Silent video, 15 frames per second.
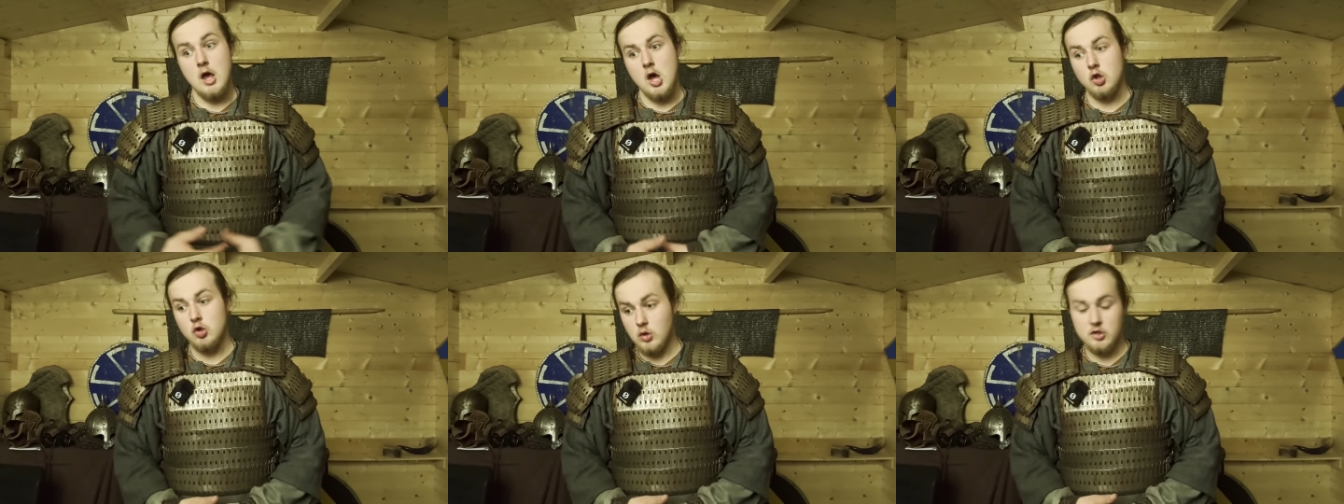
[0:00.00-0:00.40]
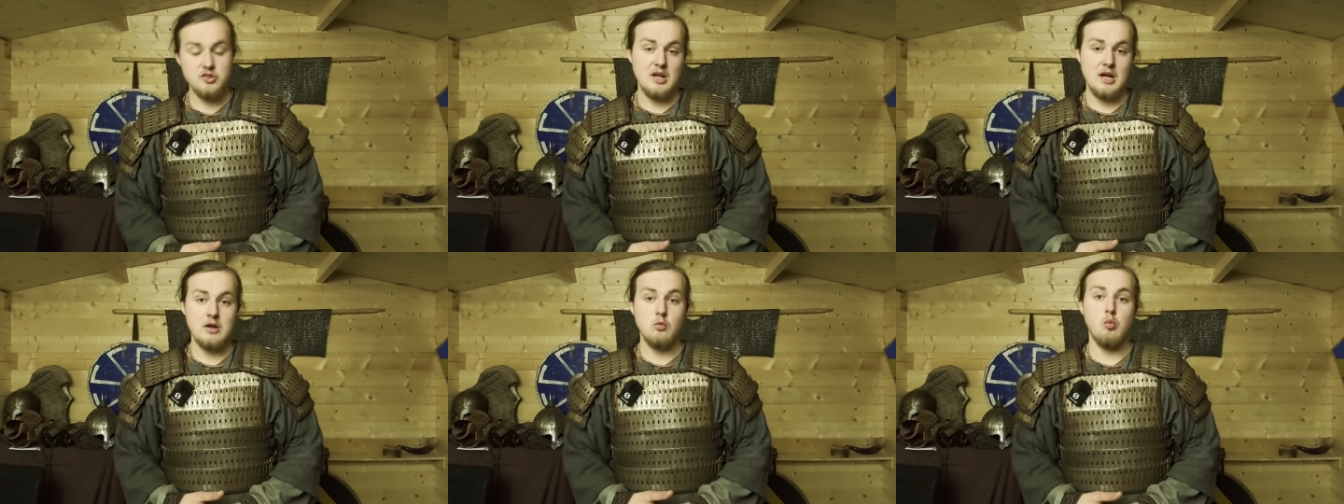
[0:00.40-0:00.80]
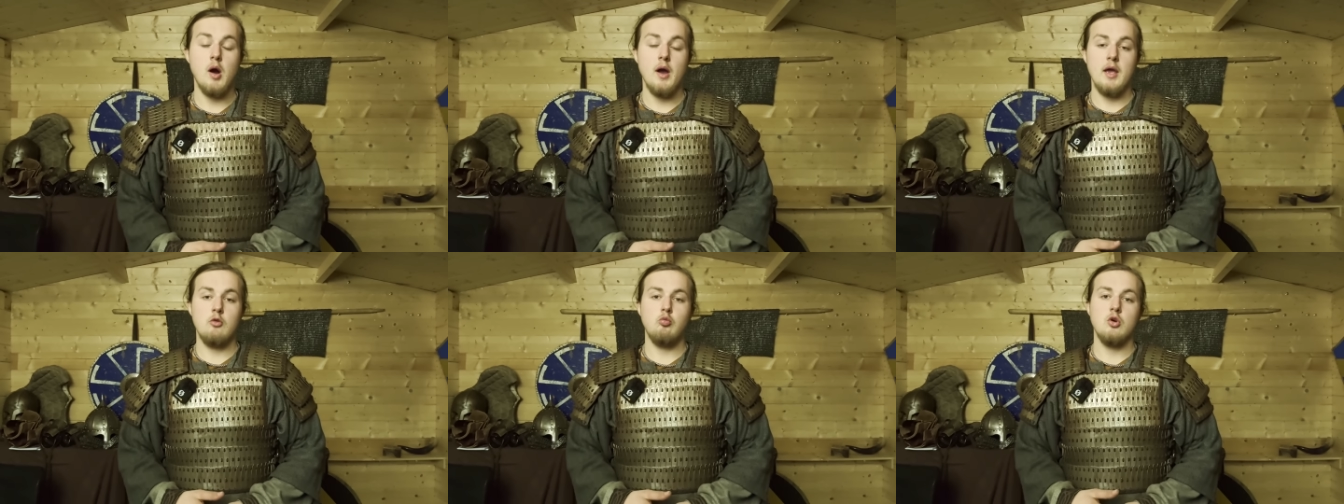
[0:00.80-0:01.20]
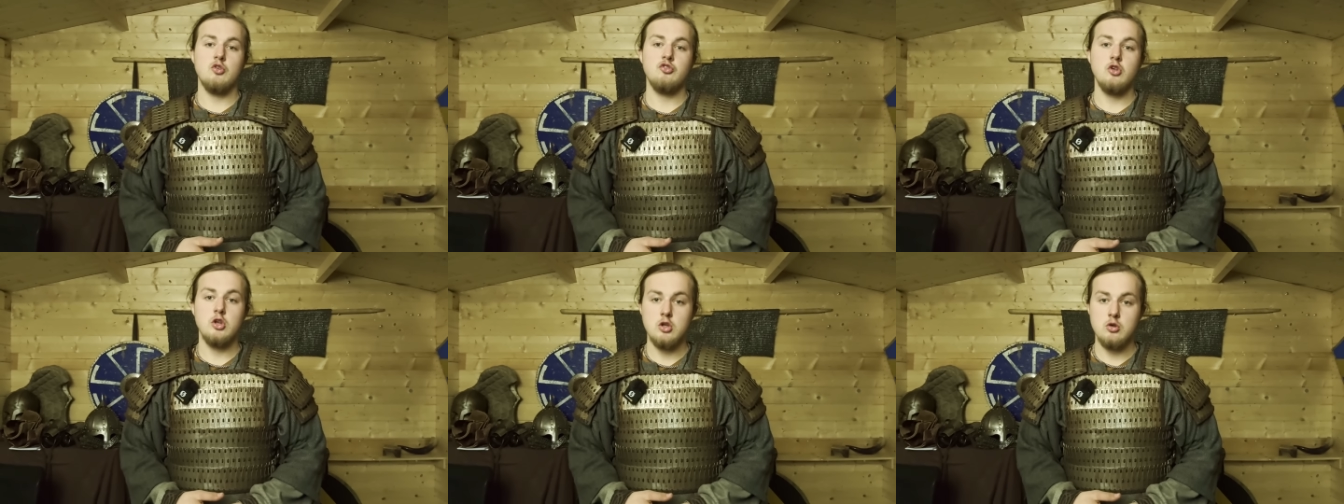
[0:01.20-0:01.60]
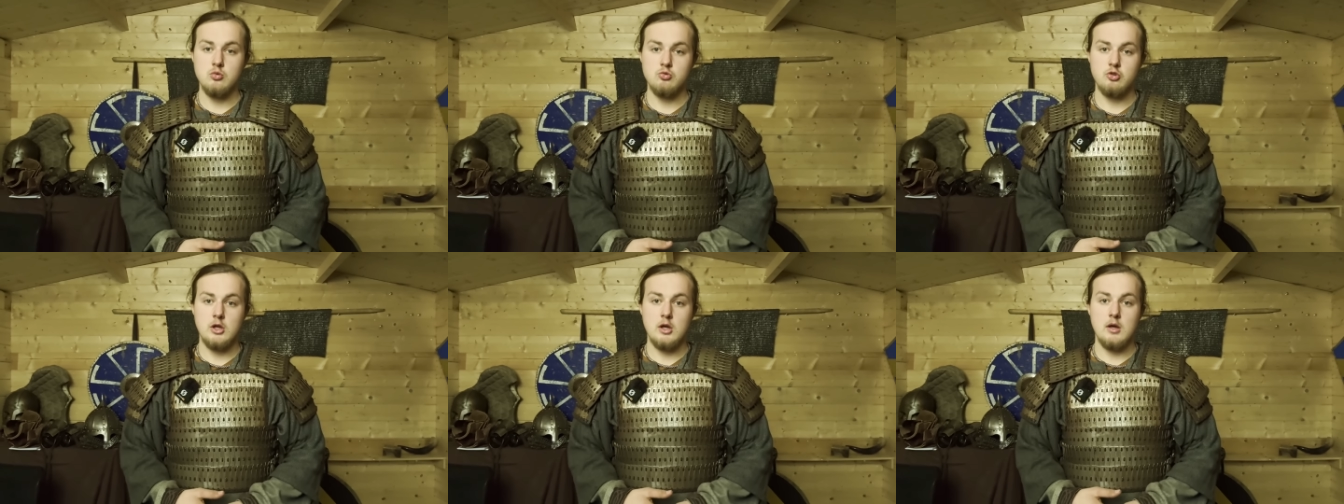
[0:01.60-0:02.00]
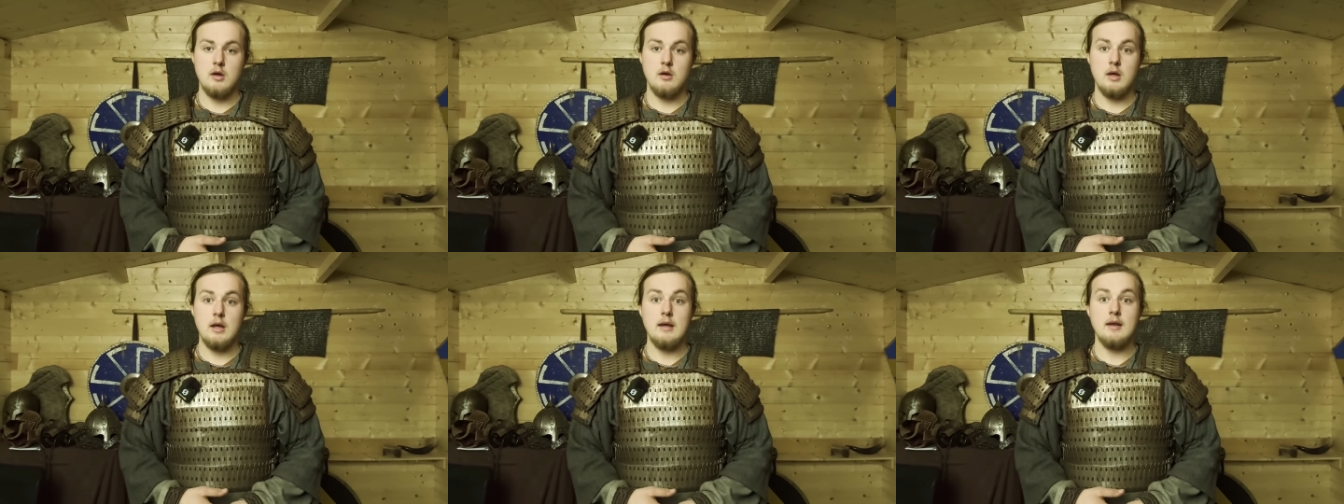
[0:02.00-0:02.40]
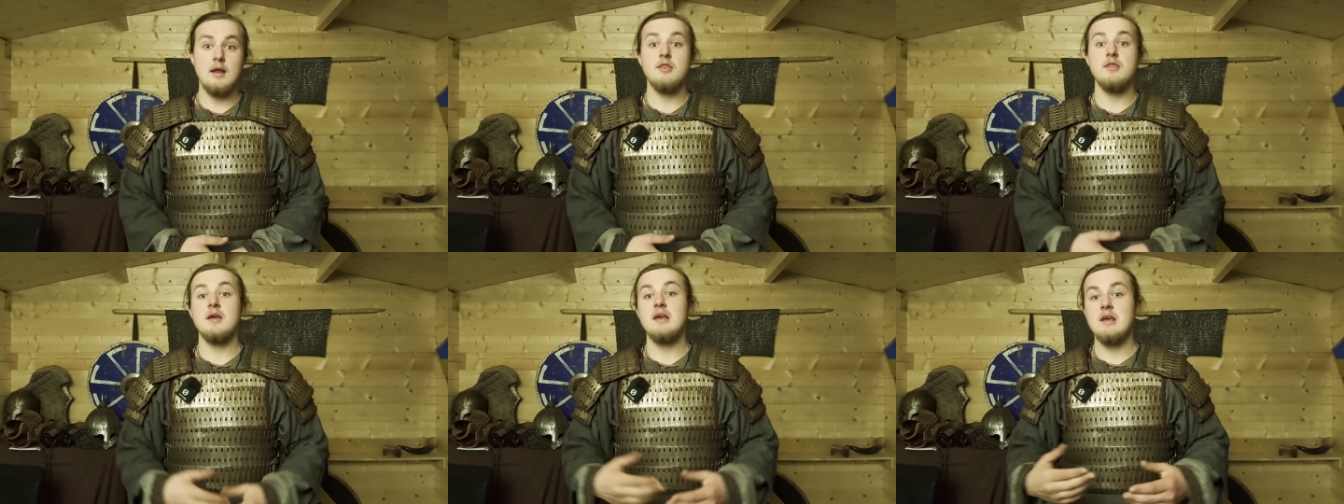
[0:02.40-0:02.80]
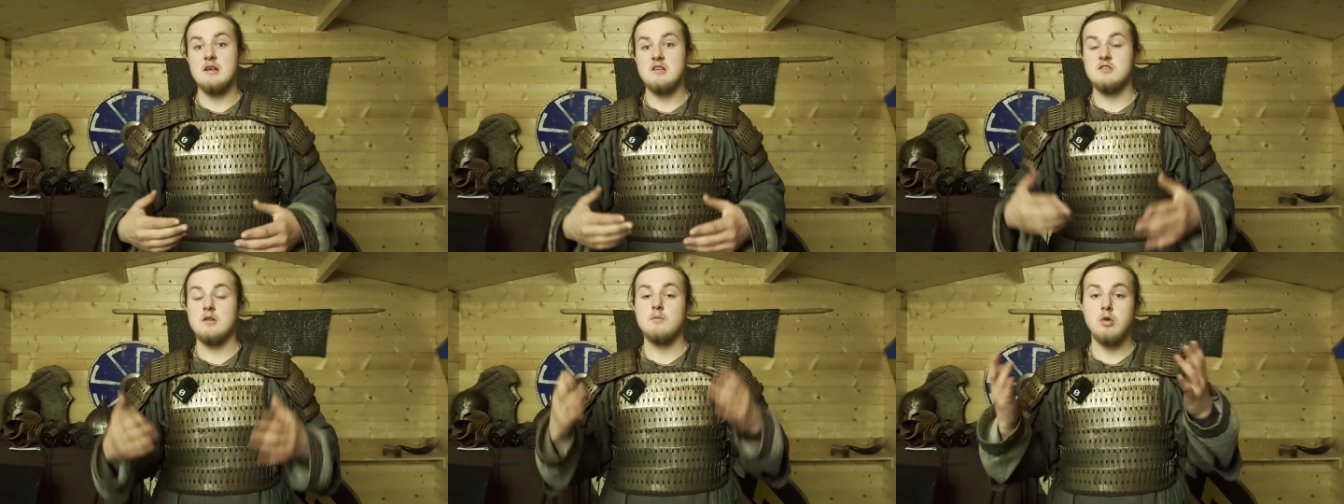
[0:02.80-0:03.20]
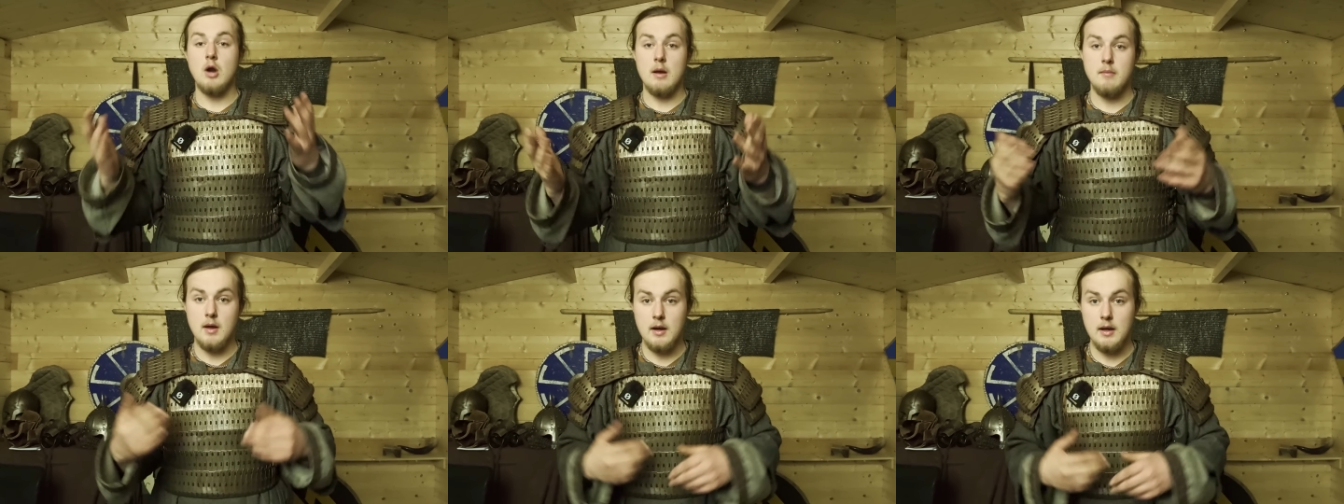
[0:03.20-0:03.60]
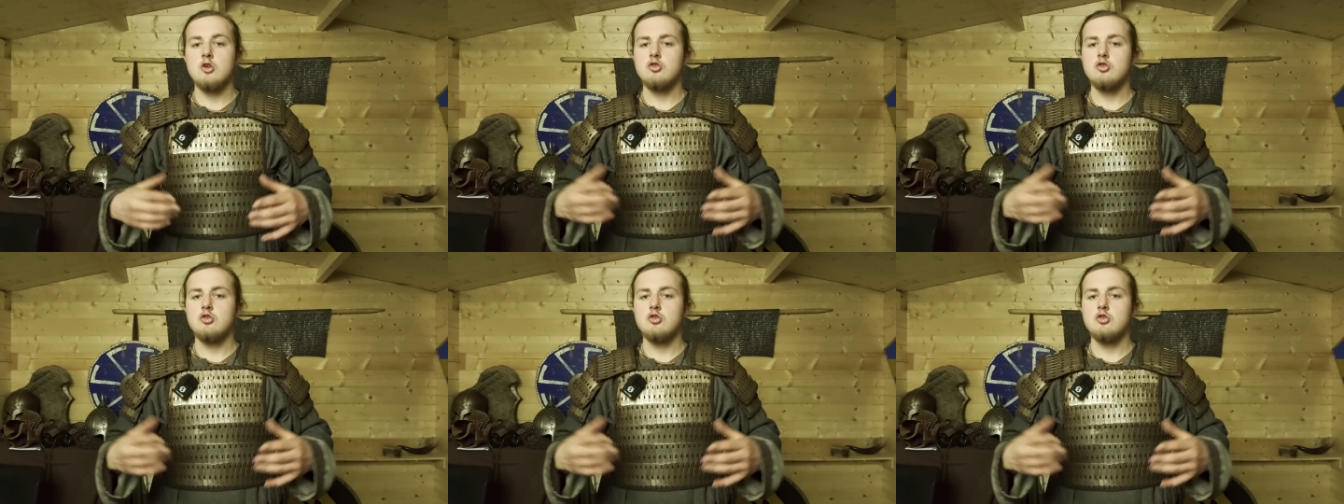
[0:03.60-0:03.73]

to understand why it was used in the East primarily.